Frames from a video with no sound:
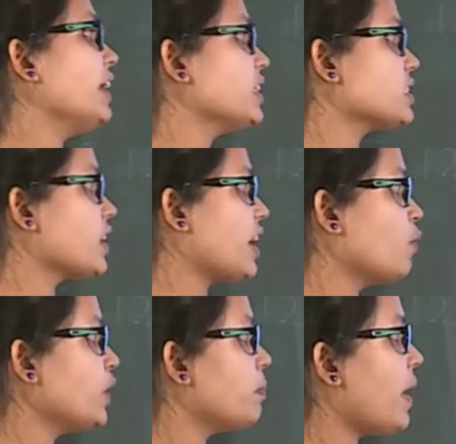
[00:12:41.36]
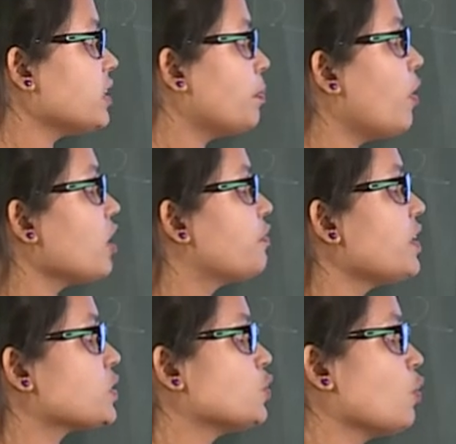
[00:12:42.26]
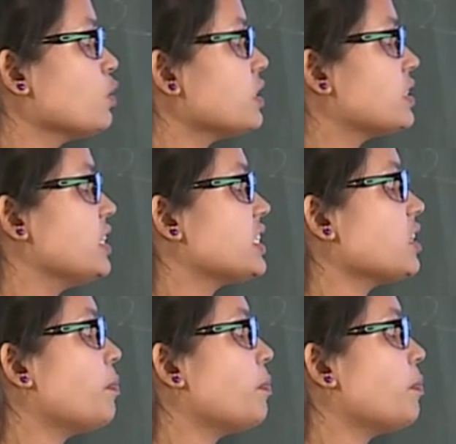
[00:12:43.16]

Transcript: it is surrounded by the pervious zones. These are the